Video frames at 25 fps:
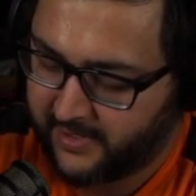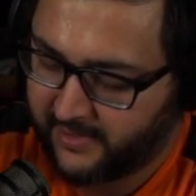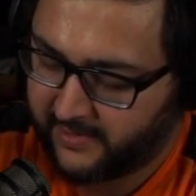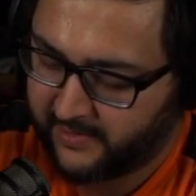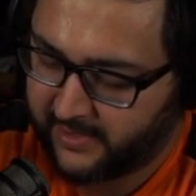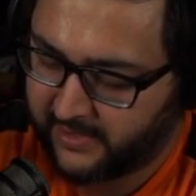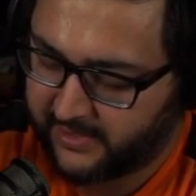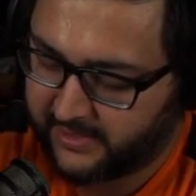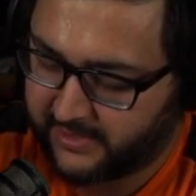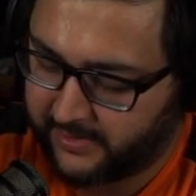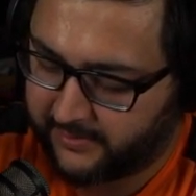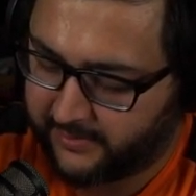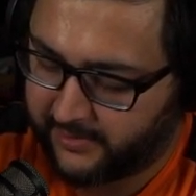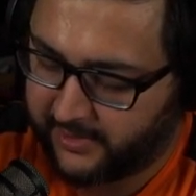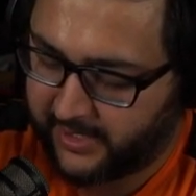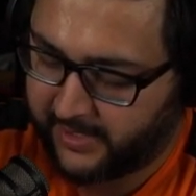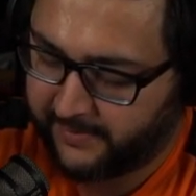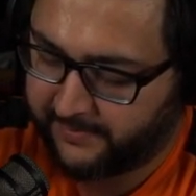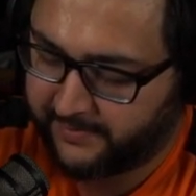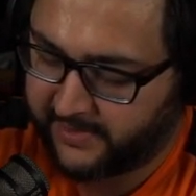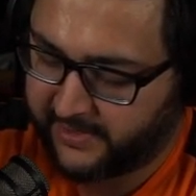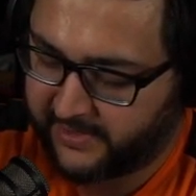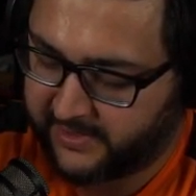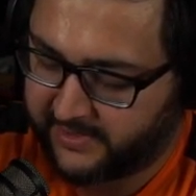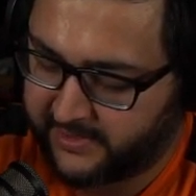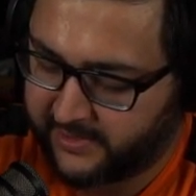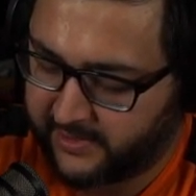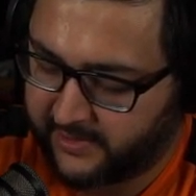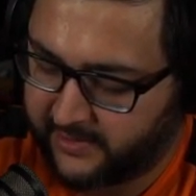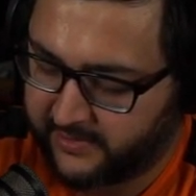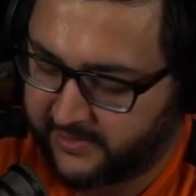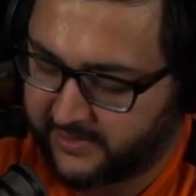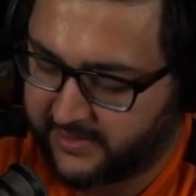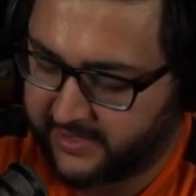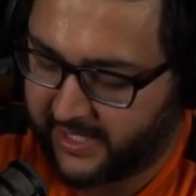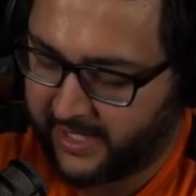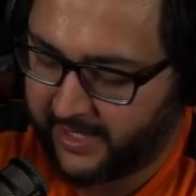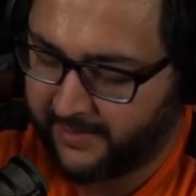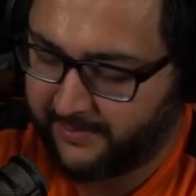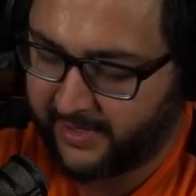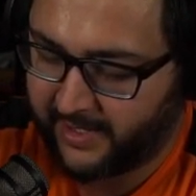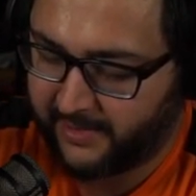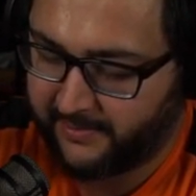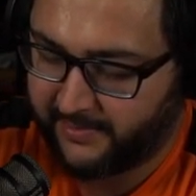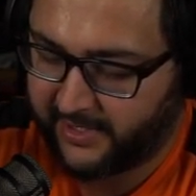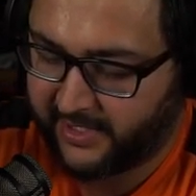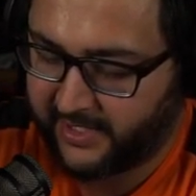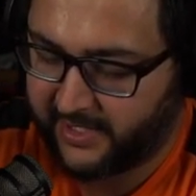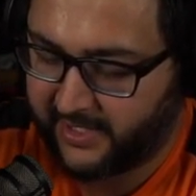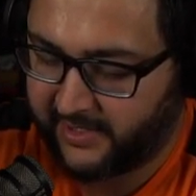They double hopped these zones. I might
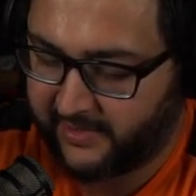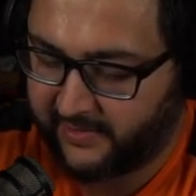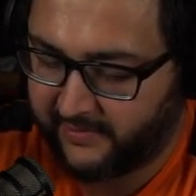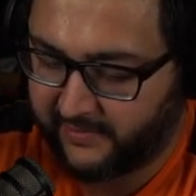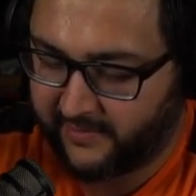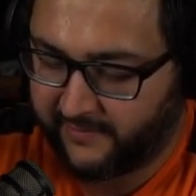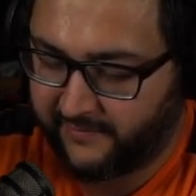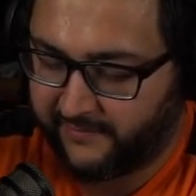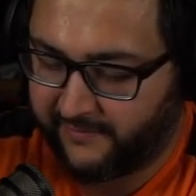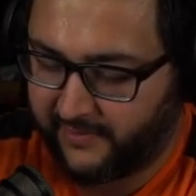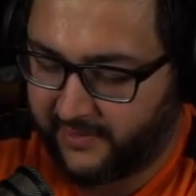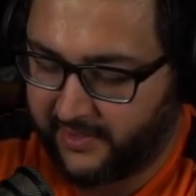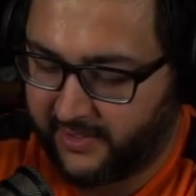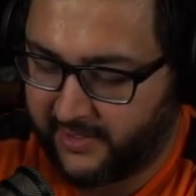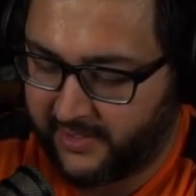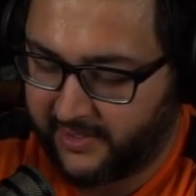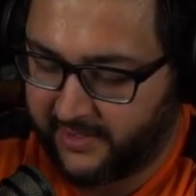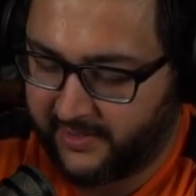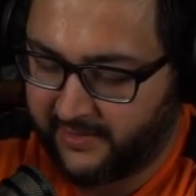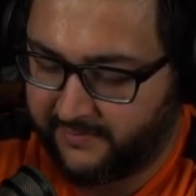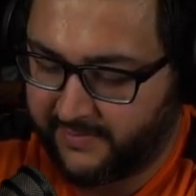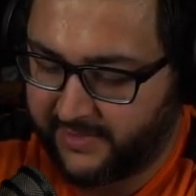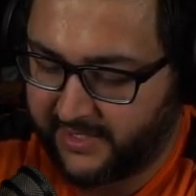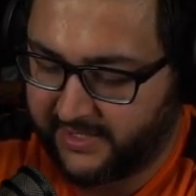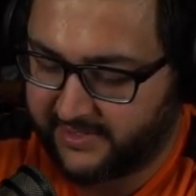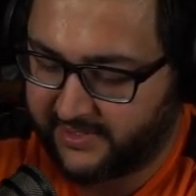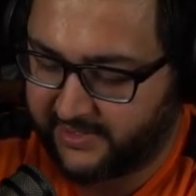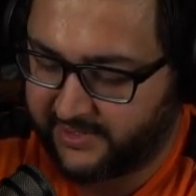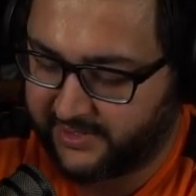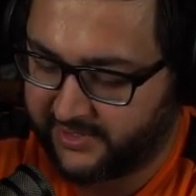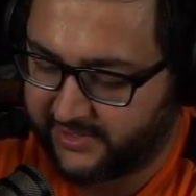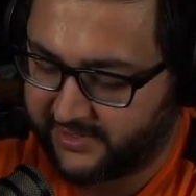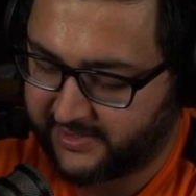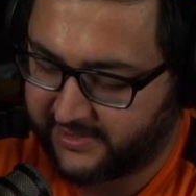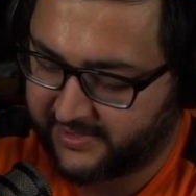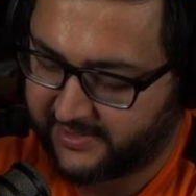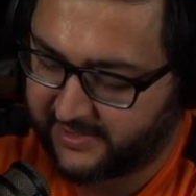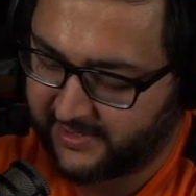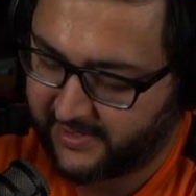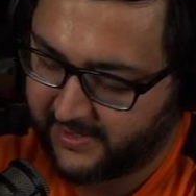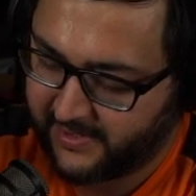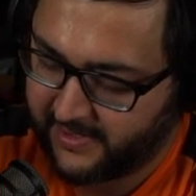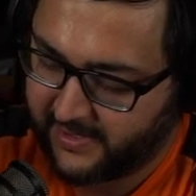be getting a flood of messages.